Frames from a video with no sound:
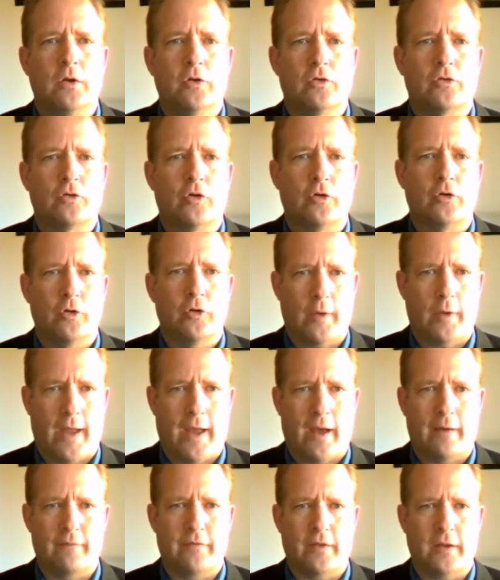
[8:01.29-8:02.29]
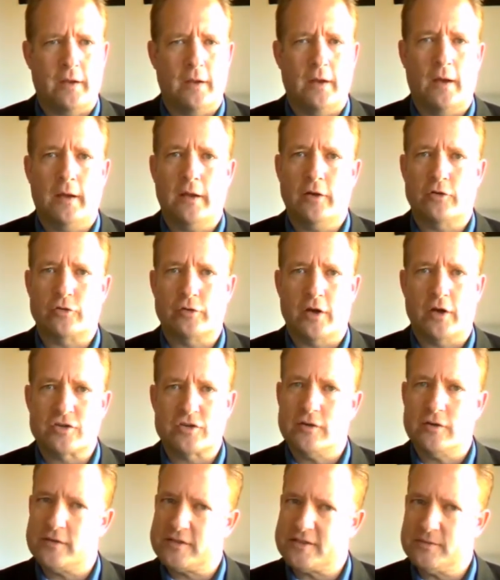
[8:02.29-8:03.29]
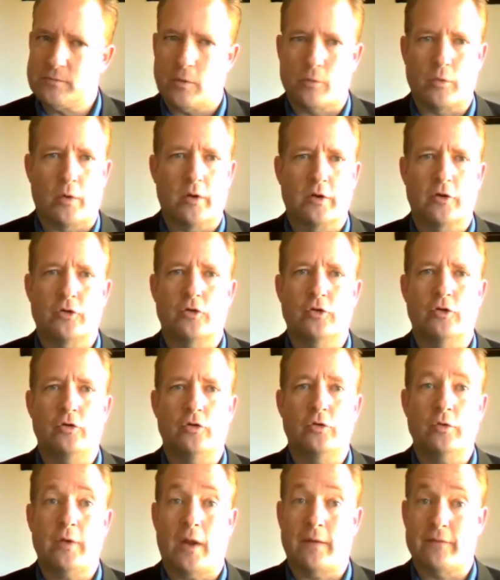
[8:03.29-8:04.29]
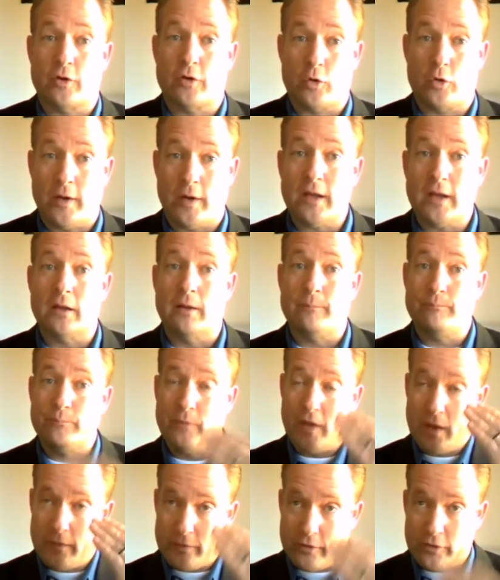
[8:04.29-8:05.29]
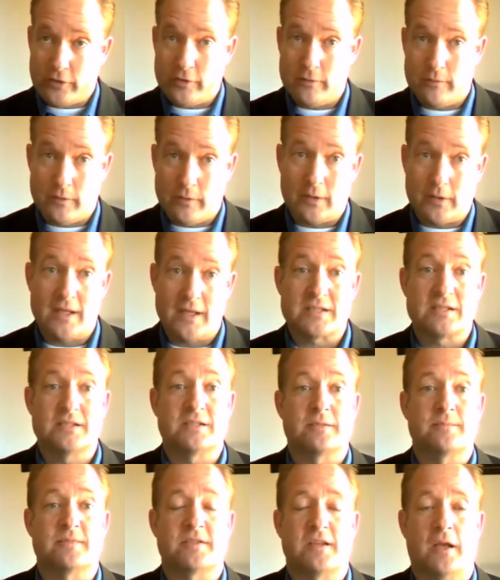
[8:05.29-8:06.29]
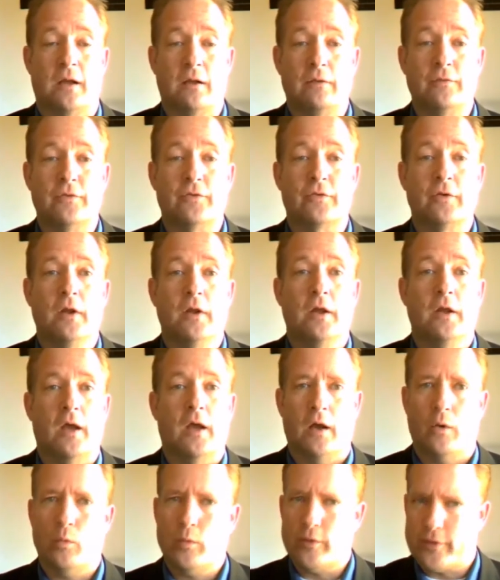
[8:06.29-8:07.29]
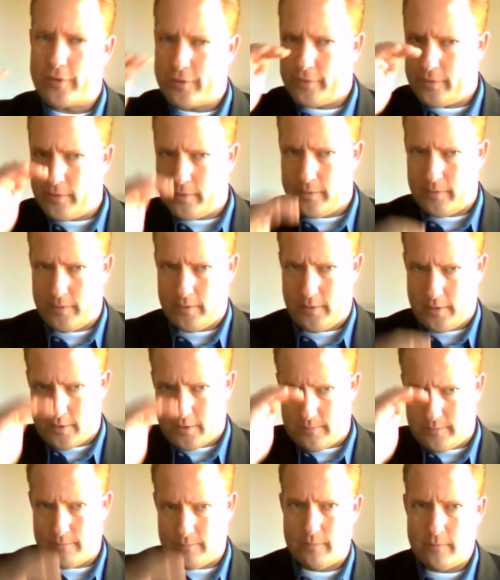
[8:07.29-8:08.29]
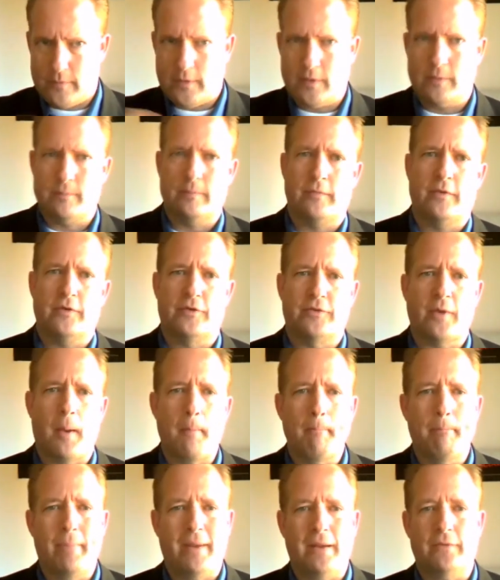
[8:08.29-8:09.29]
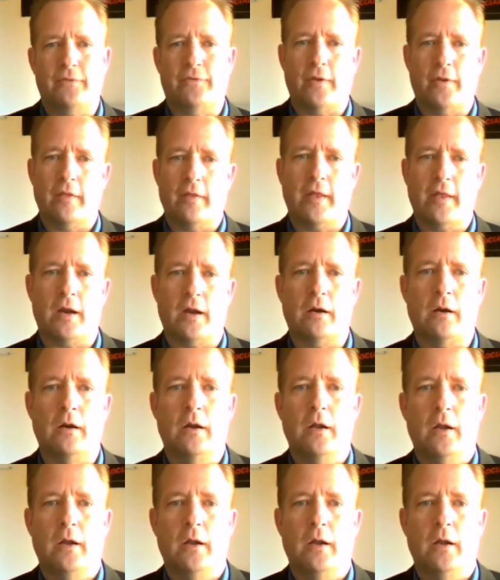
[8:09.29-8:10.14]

So you have the introduction, this is what we're going to do. You have the curriculum, the lessons themselves, with the sub-bits there.